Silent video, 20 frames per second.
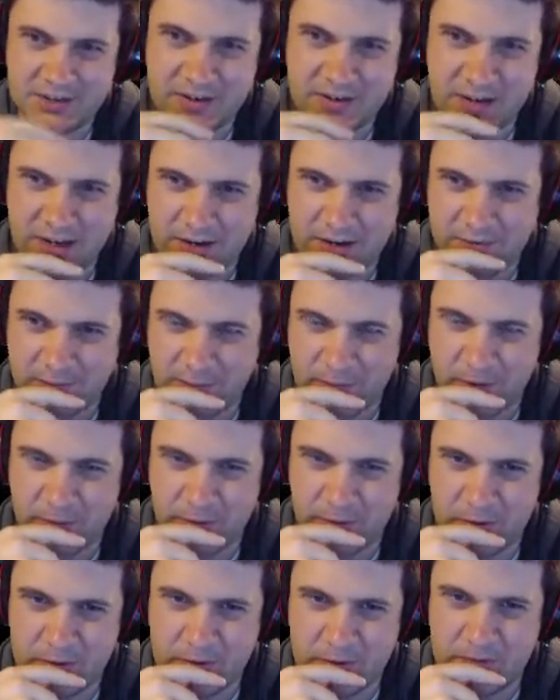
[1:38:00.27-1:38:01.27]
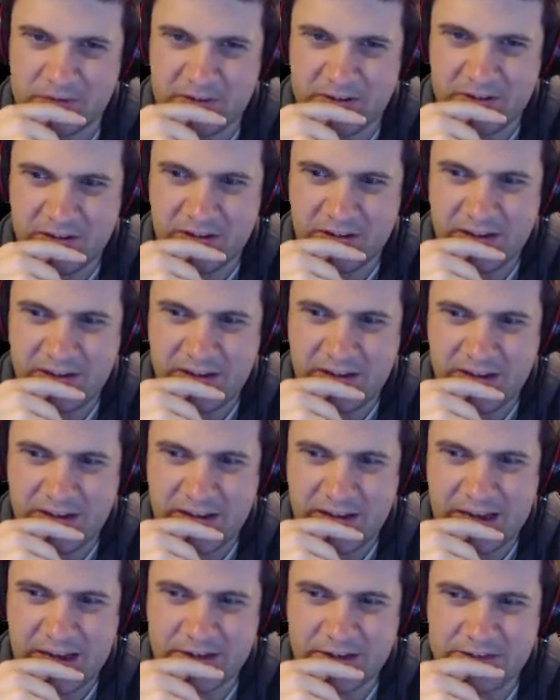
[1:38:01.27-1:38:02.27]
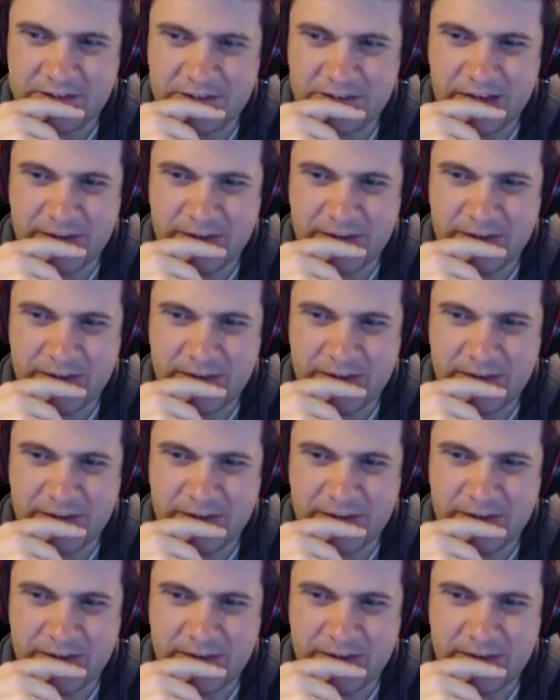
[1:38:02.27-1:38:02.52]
in 4 moves, I'll see if